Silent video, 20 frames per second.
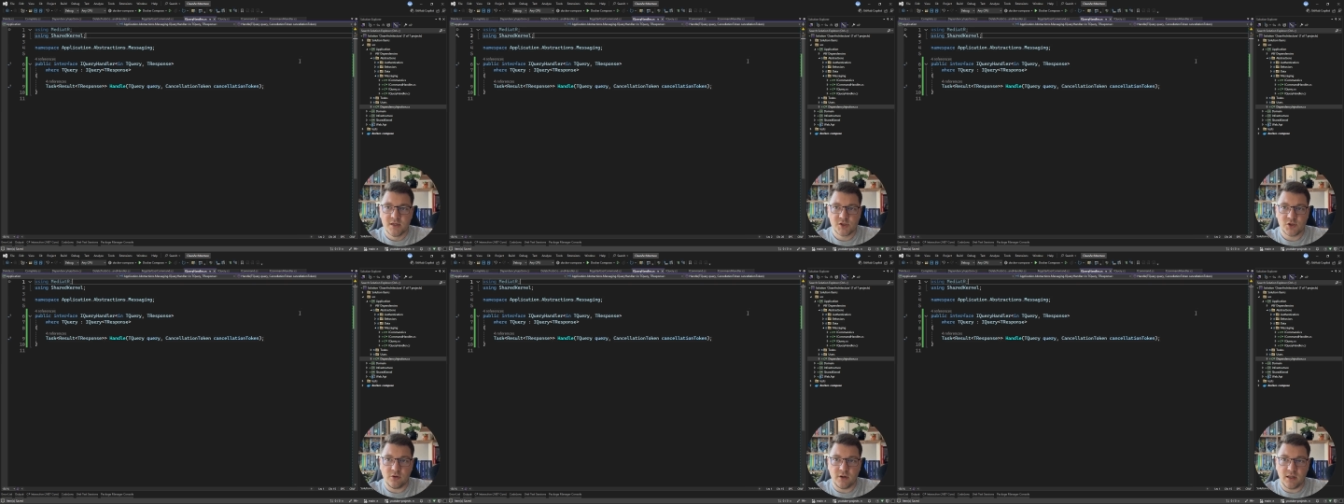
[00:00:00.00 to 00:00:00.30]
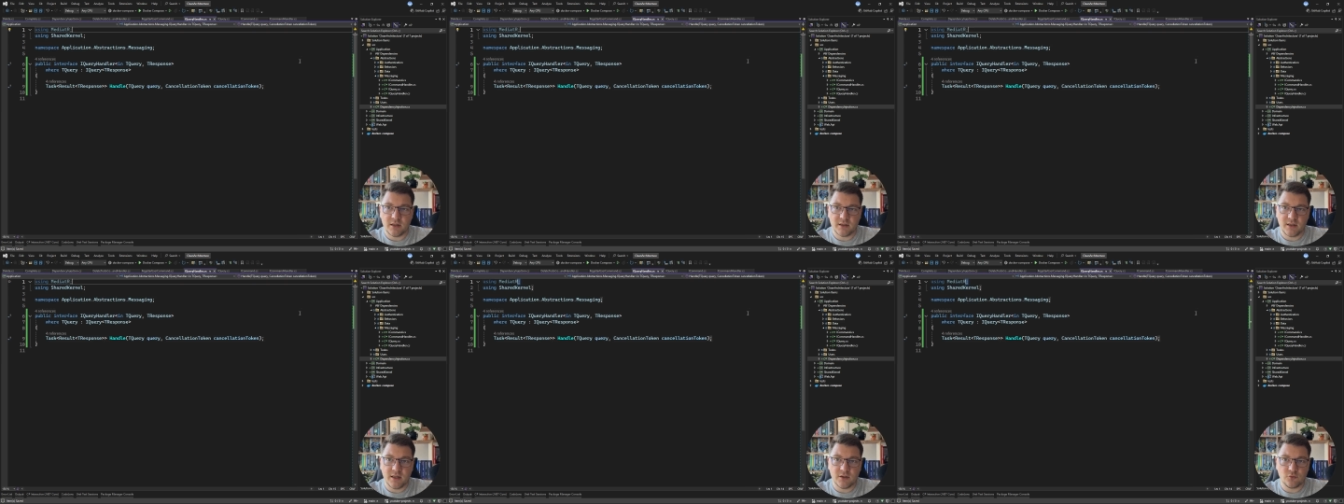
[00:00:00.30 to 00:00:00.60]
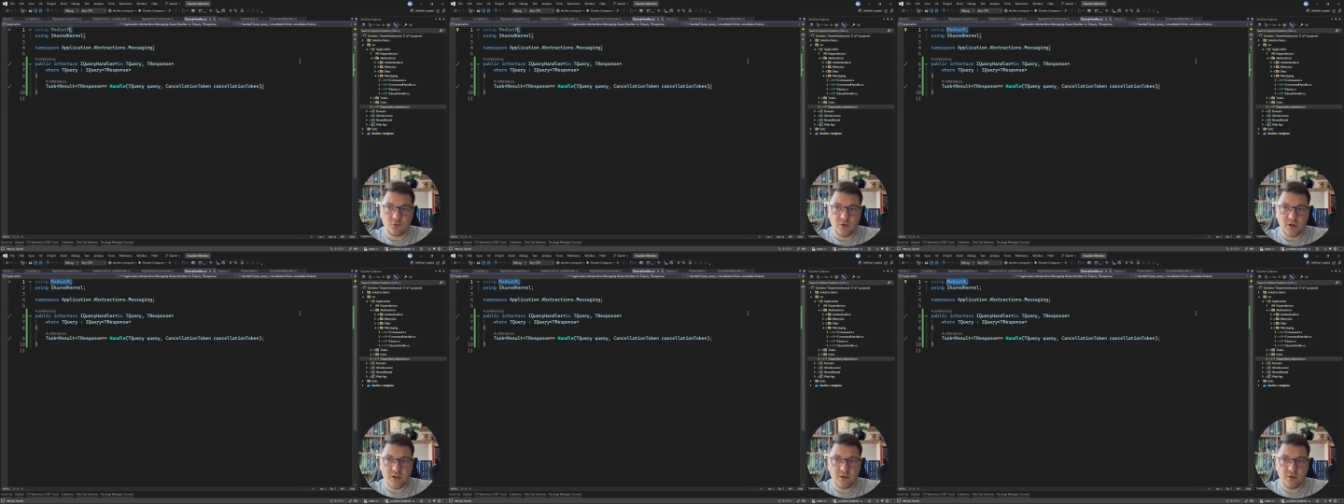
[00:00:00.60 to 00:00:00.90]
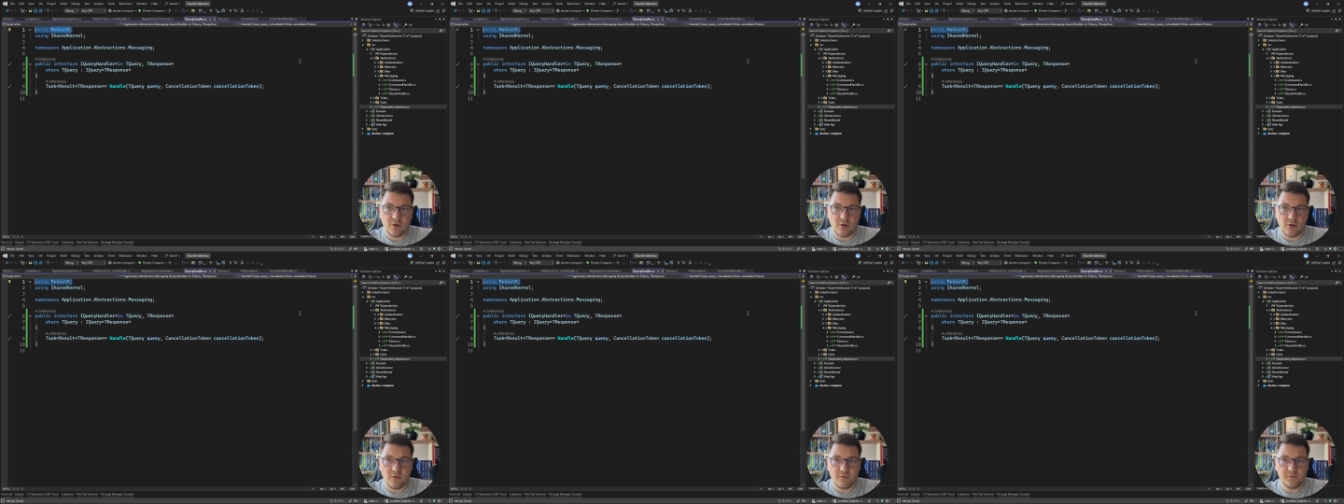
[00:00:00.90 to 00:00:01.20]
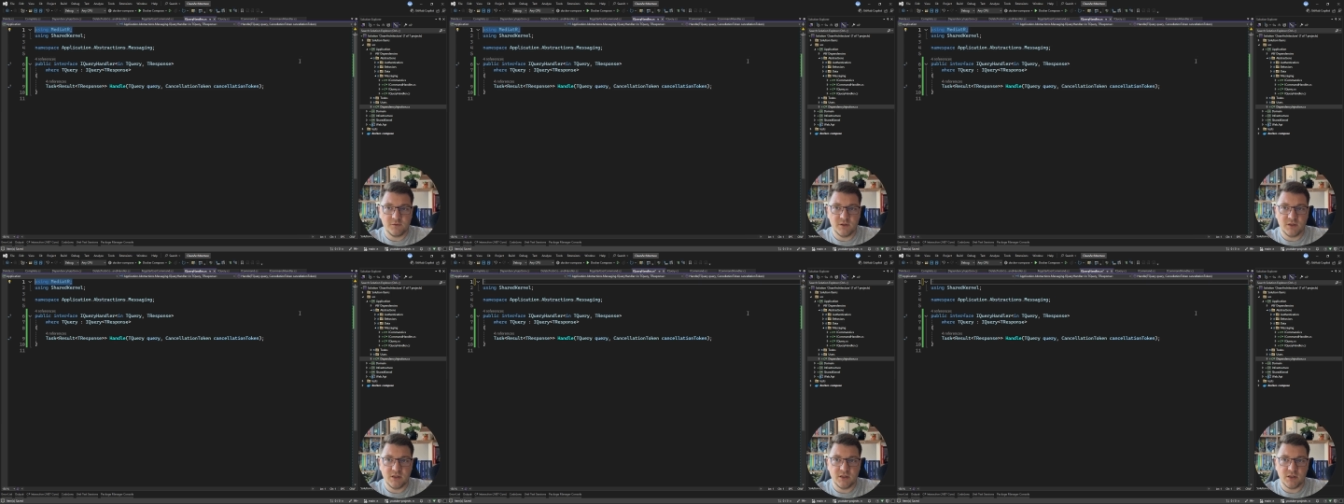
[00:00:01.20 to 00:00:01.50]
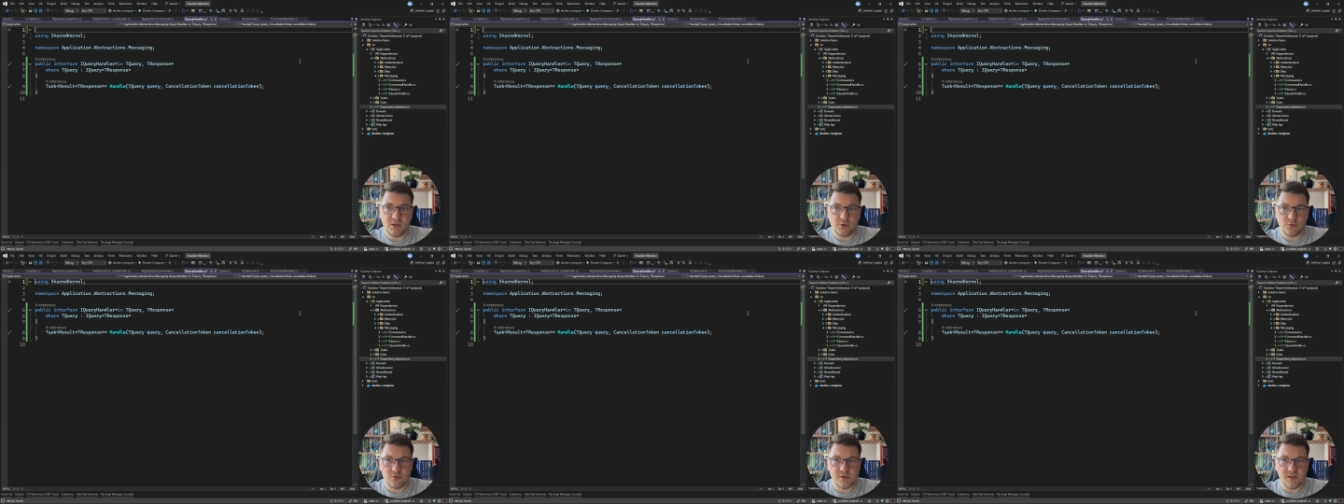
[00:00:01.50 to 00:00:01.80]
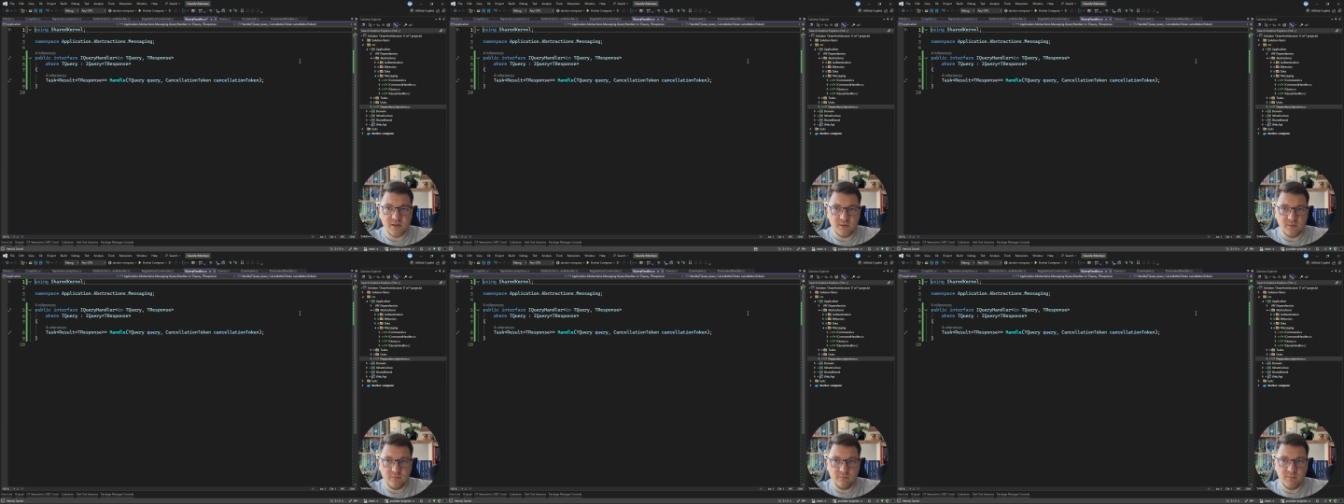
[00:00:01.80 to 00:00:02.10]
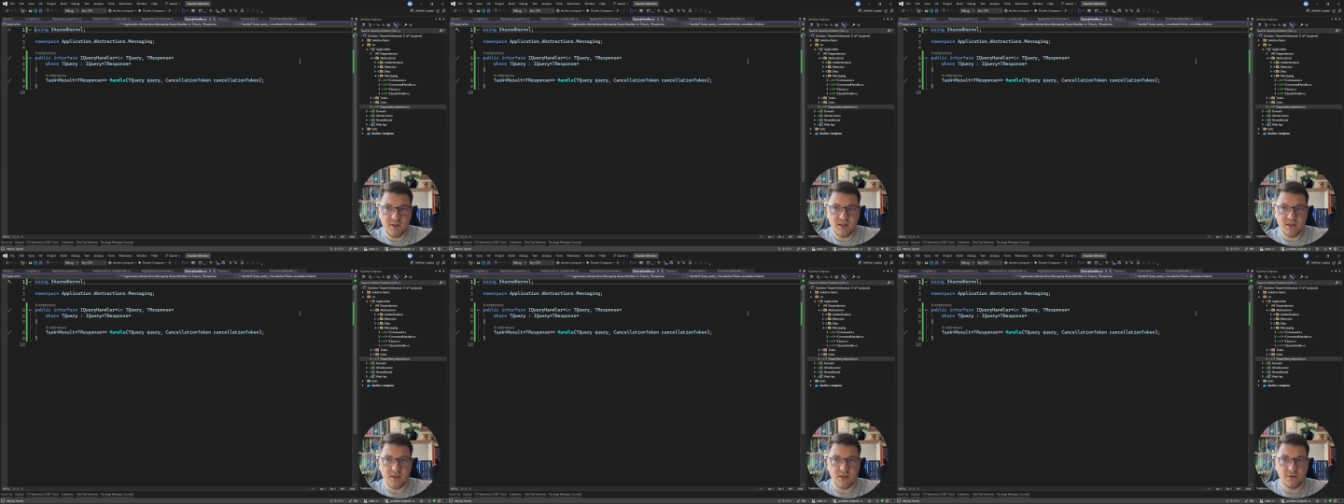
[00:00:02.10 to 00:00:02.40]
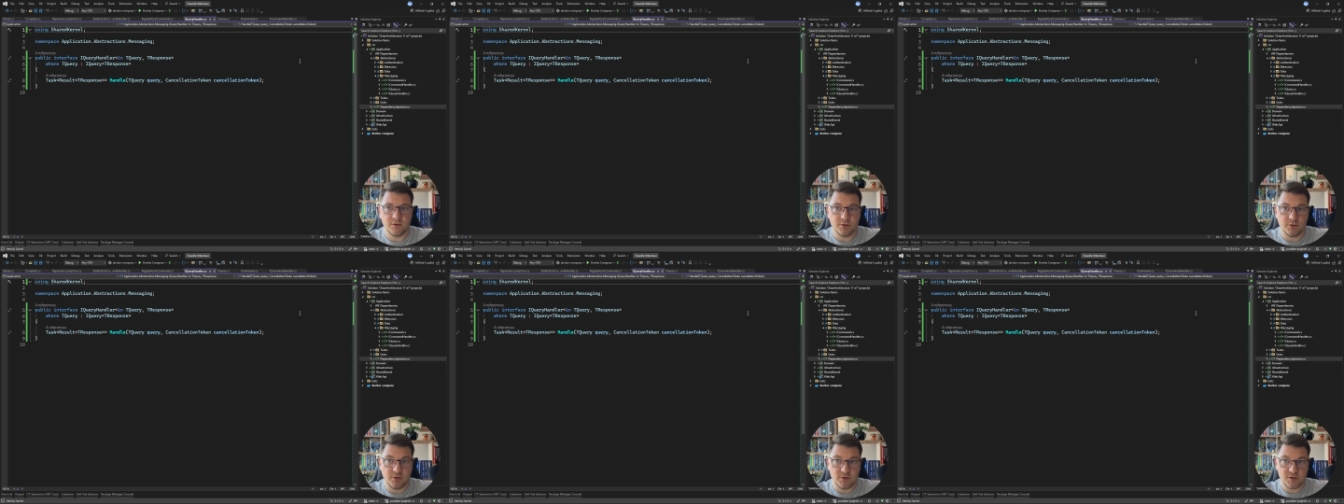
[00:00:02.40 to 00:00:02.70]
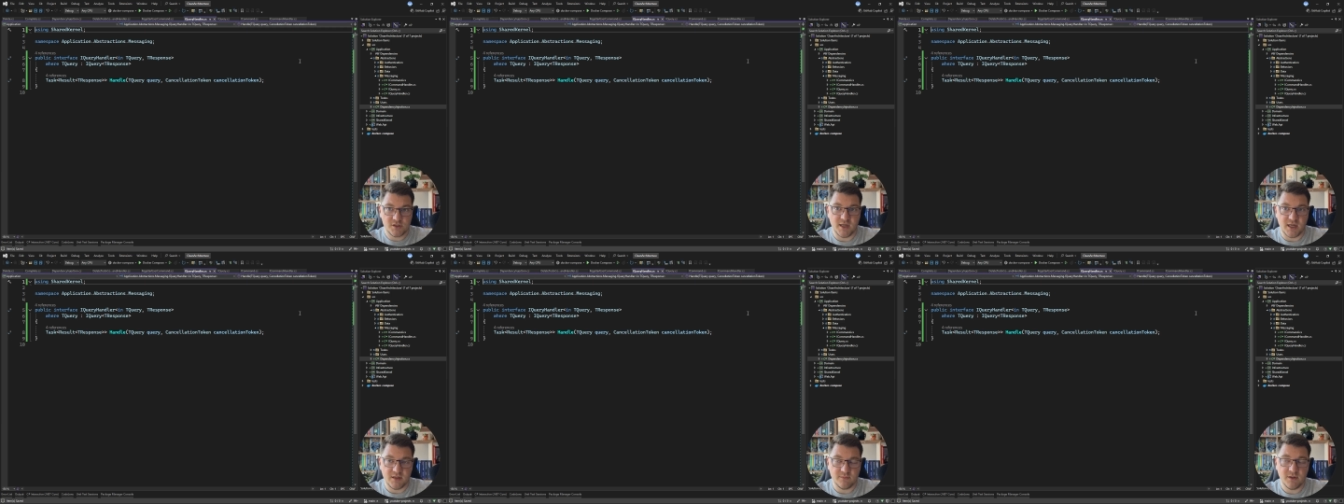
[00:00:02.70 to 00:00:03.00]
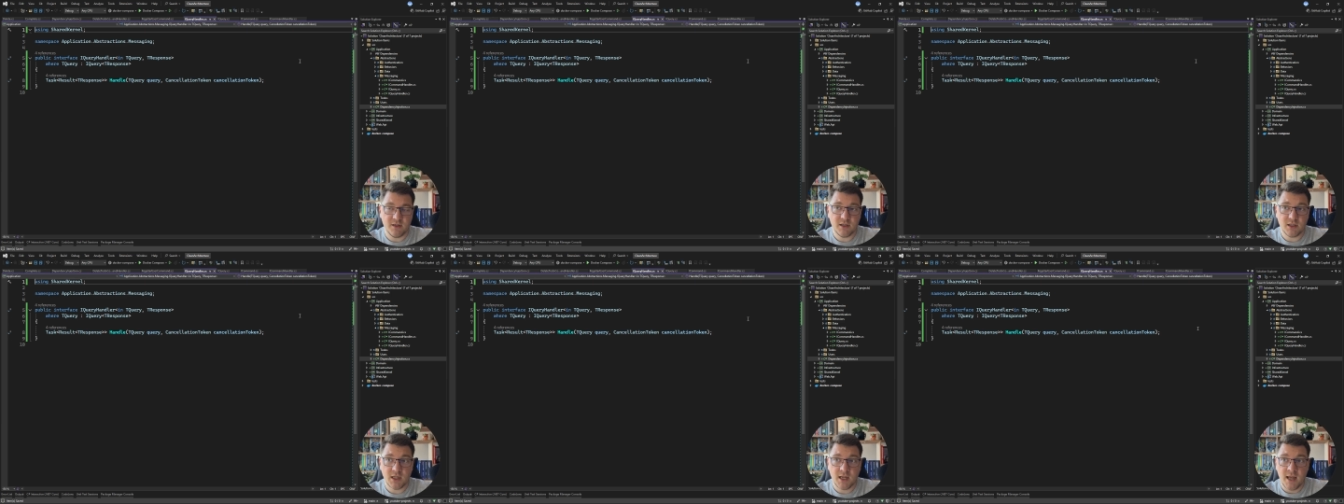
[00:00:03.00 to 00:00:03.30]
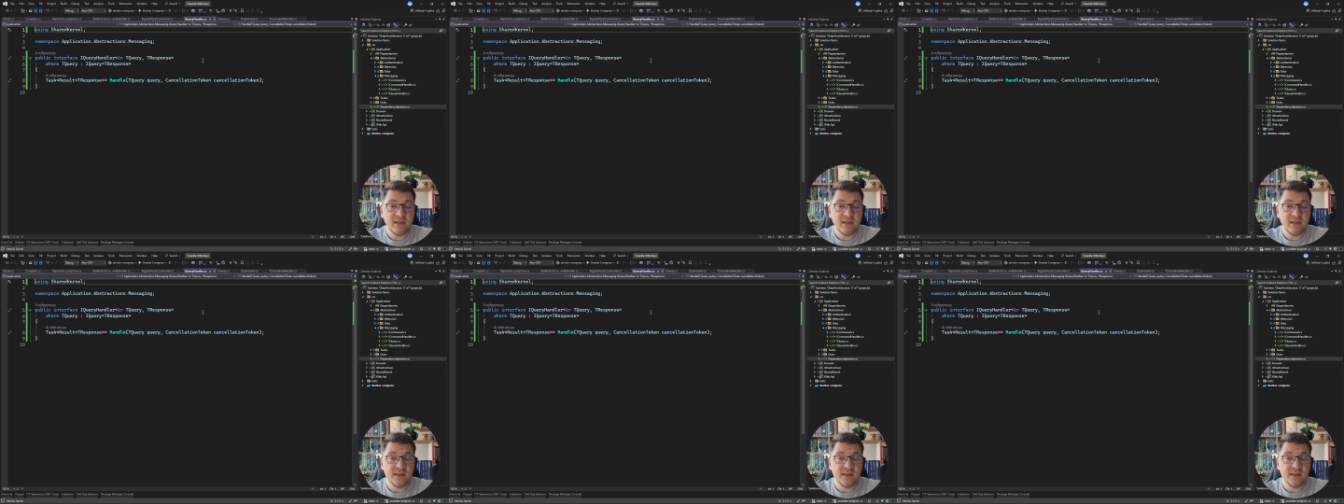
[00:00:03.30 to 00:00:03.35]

So I'll get rid of the using MediatR statement.